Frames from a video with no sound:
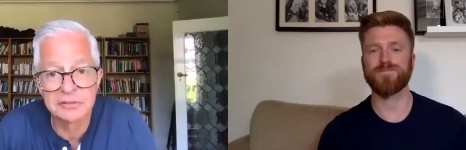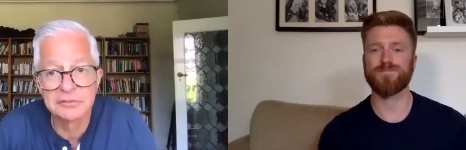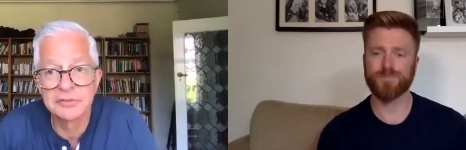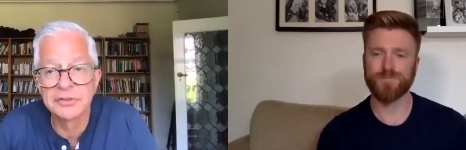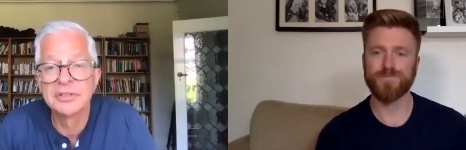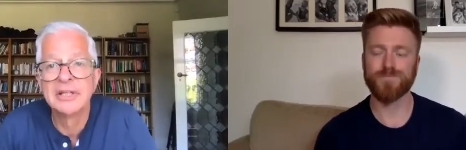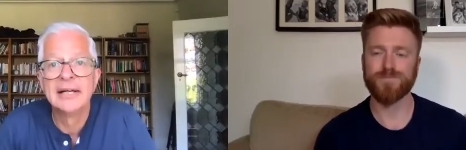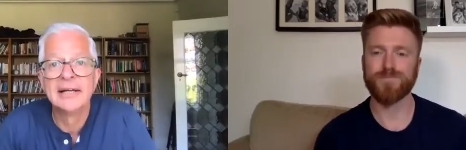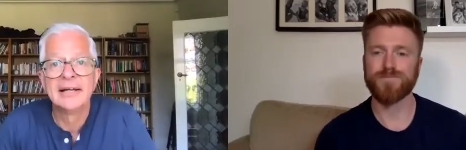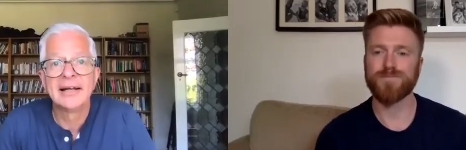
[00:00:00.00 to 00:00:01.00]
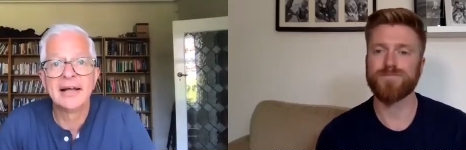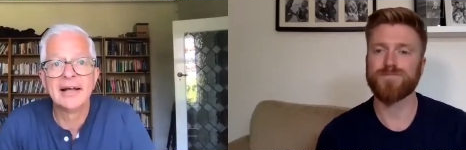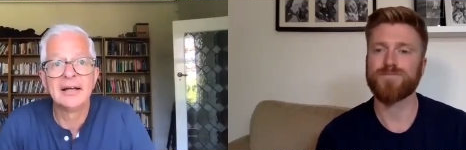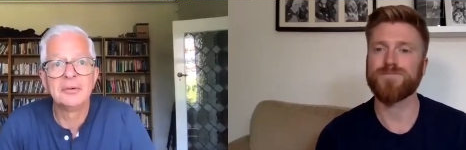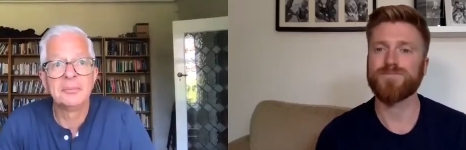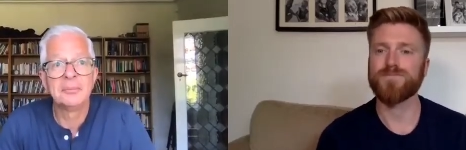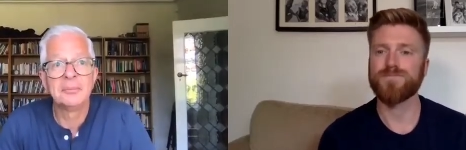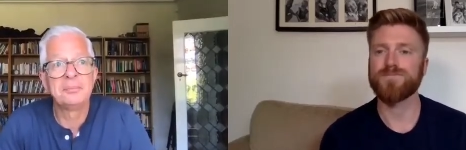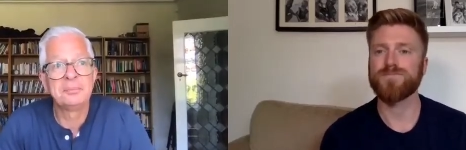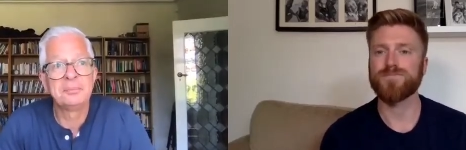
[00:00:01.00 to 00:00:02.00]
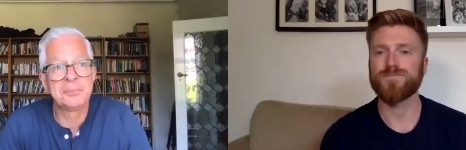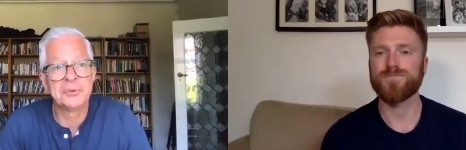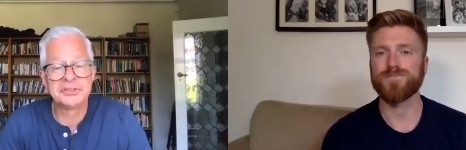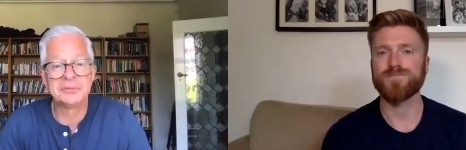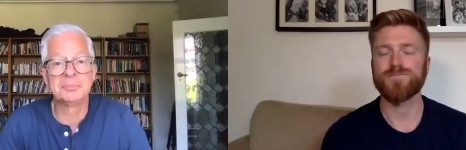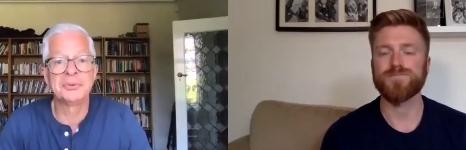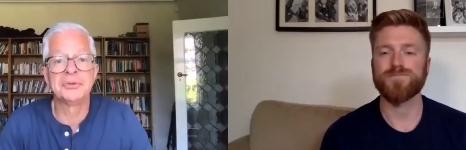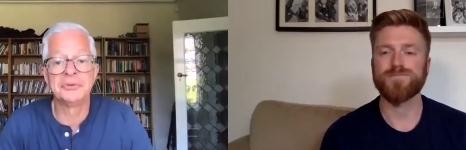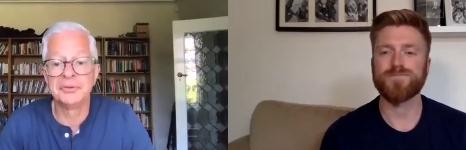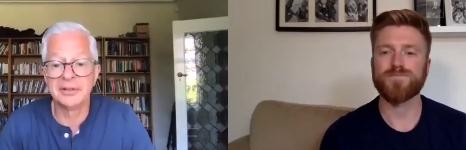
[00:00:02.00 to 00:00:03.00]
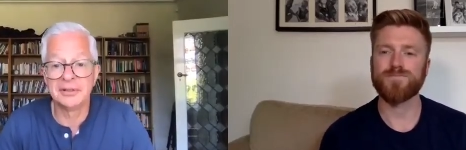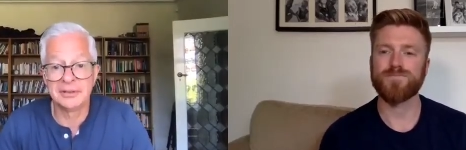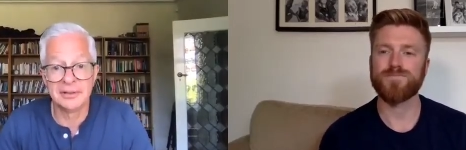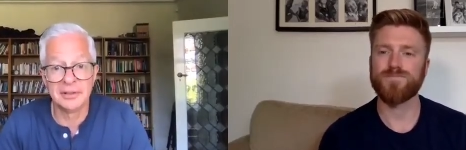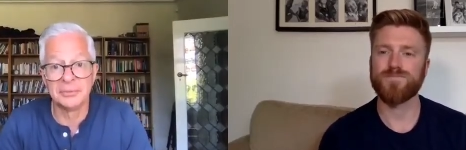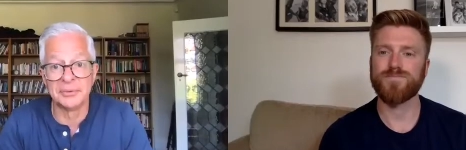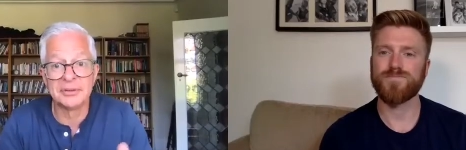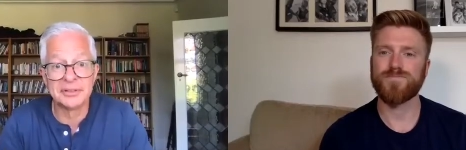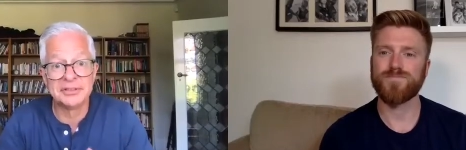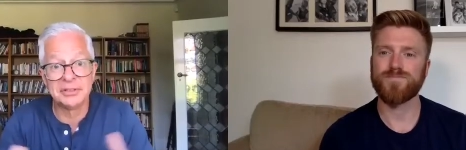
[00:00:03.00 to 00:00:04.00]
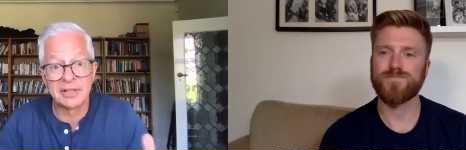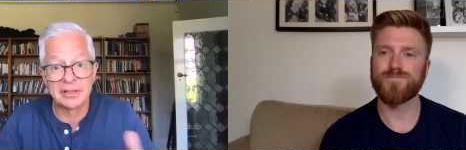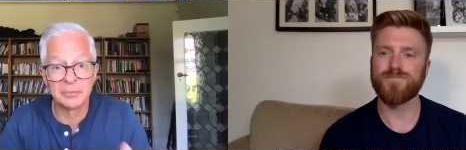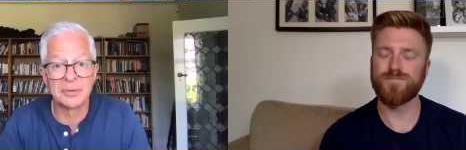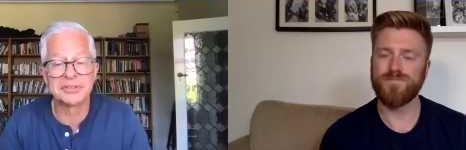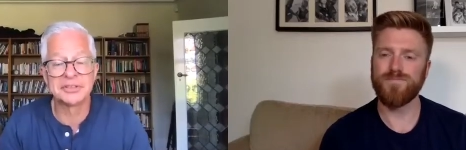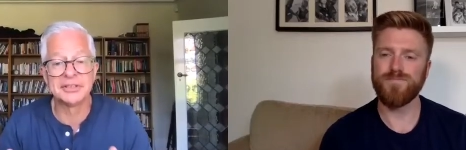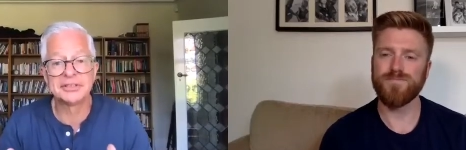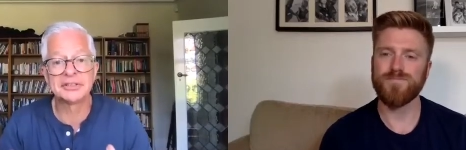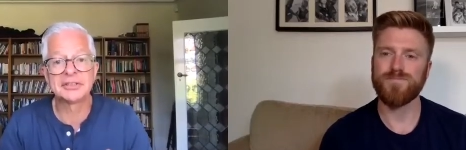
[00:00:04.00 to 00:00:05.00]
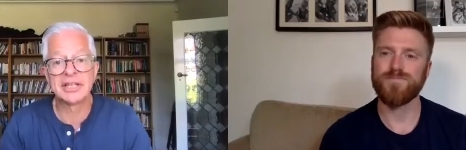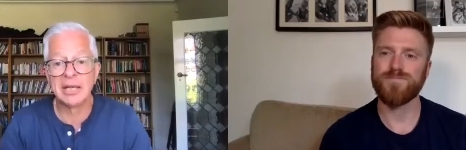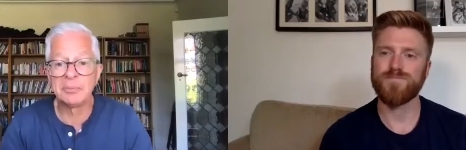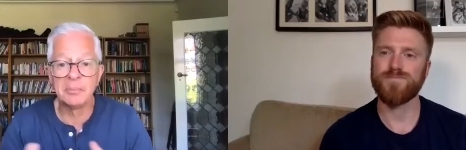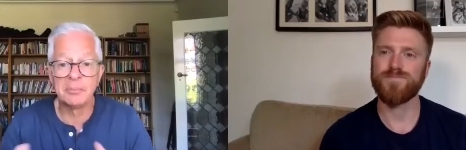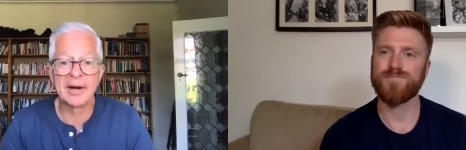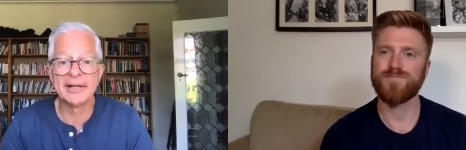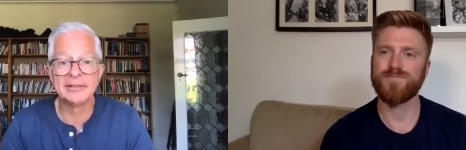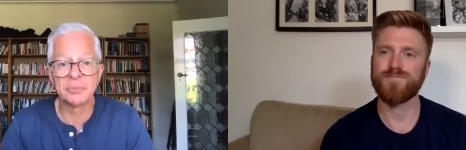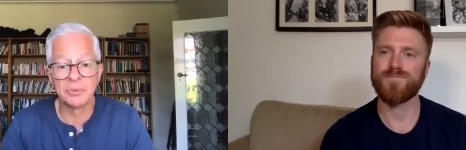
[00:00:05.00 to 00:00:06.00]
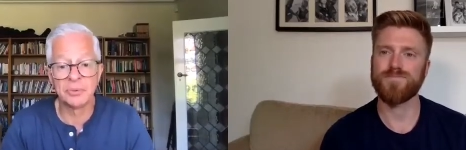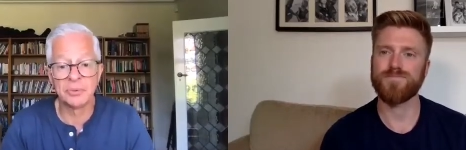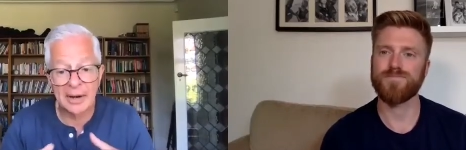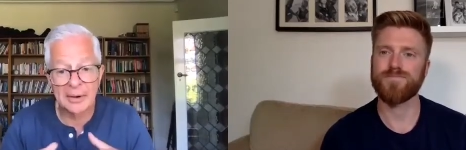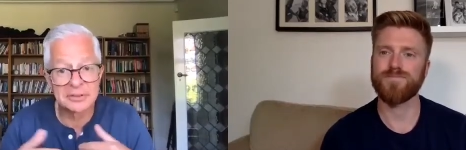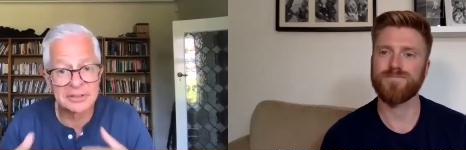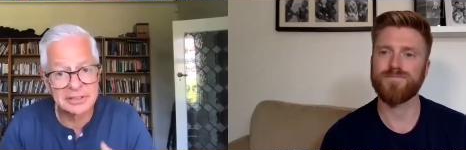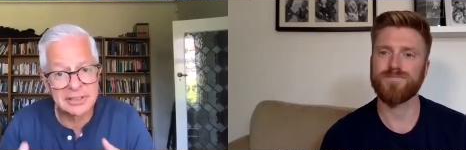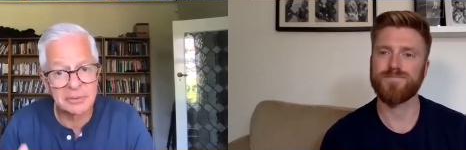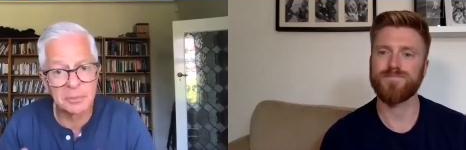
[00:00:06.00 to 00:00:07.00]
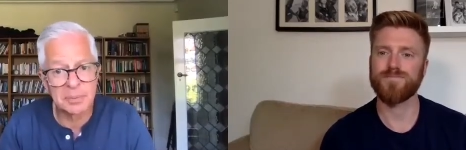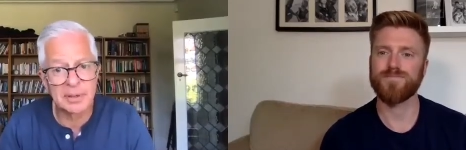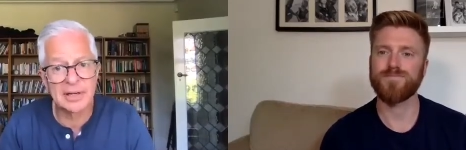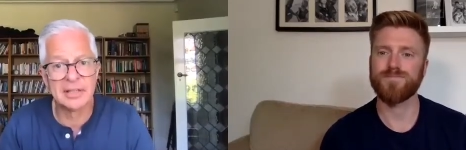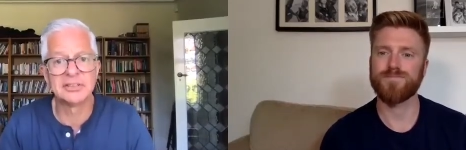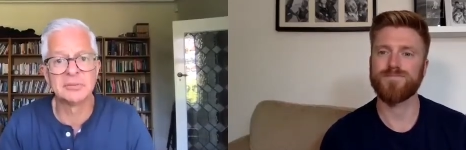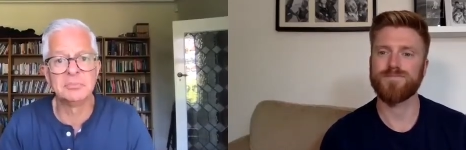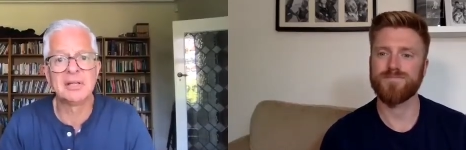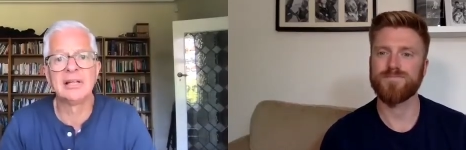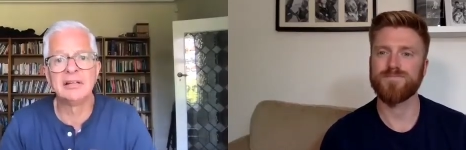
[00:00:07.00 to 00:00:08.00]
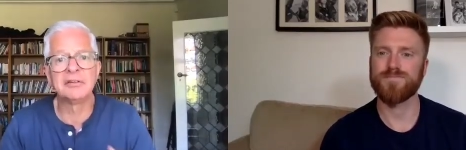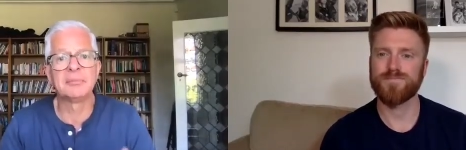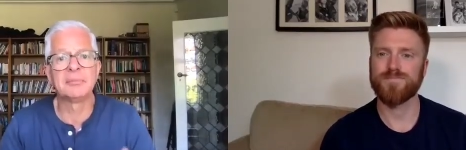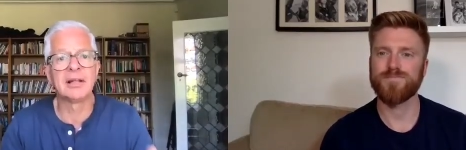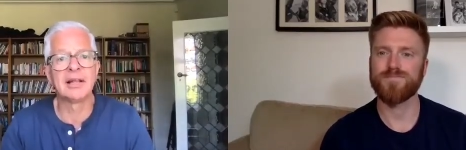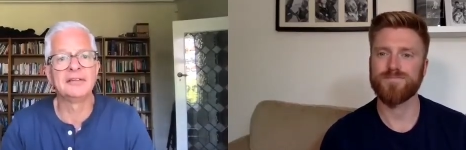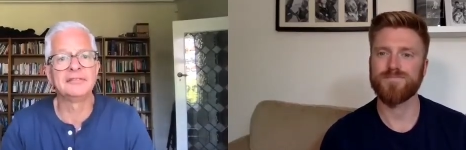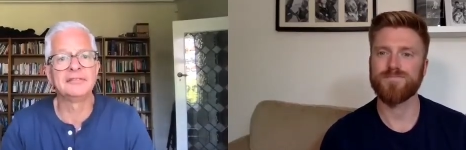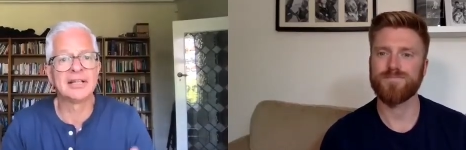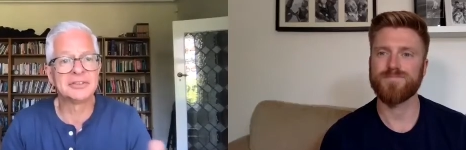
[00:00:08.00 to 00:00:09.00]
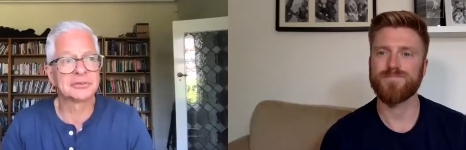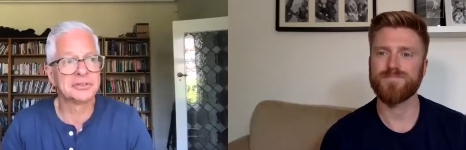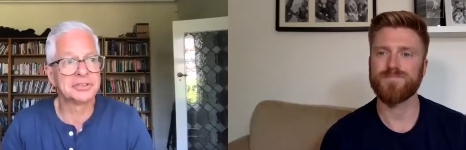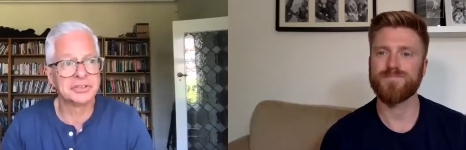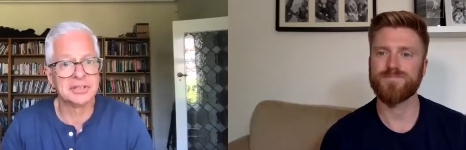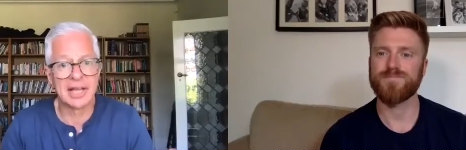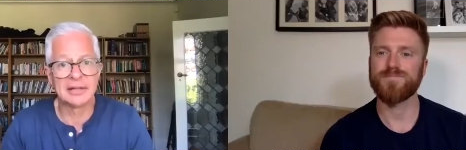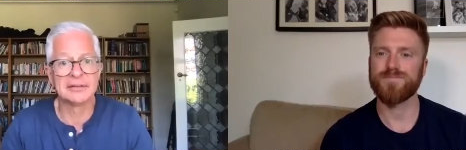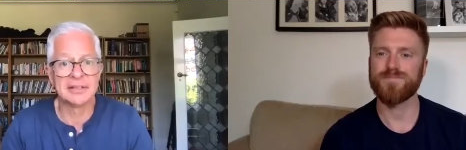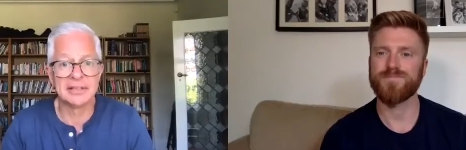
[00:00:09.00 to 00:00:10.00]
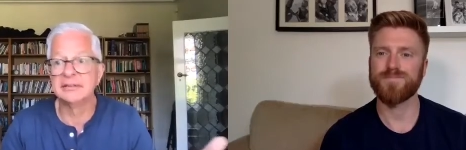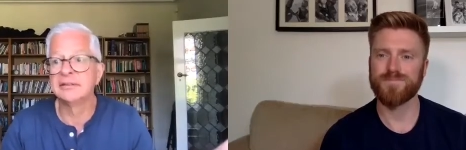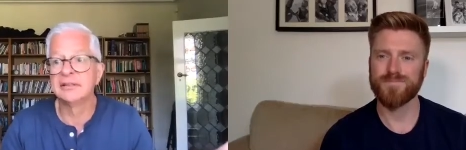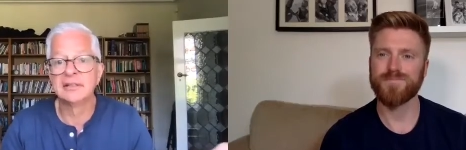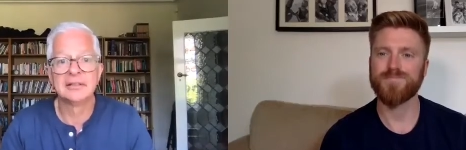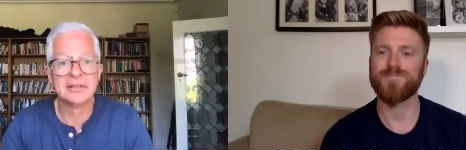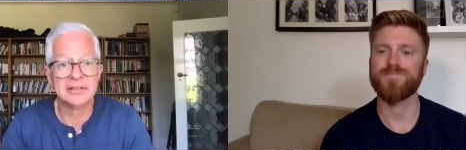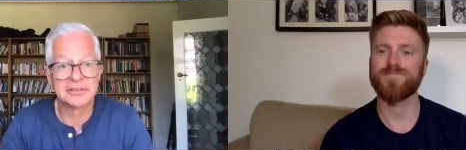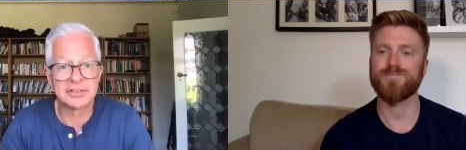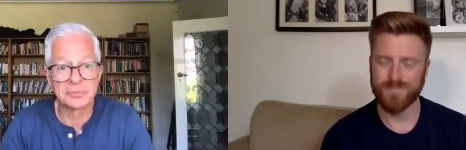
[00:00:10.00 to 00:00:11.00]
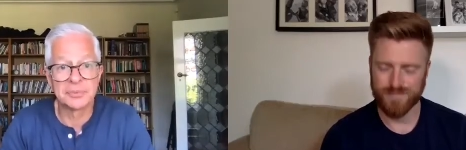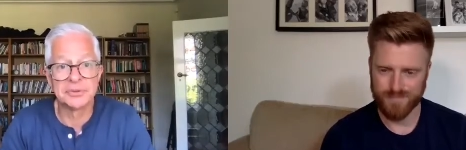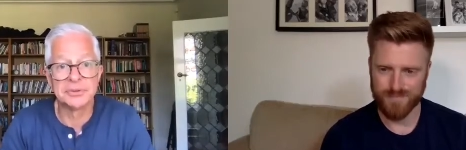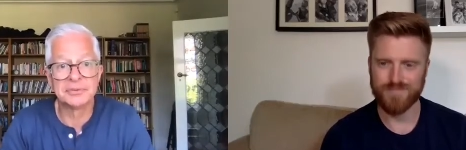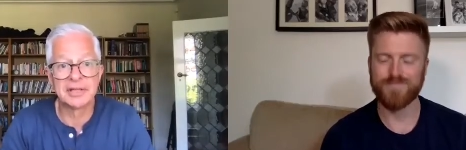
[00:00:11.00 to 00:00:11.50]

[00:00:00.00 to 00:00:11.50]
Speaker 1: 4, uh, but it's important that you all, as you kind of watch this, keep in mind well, how does this now apply to me living my life as a Christian here in, in Southport?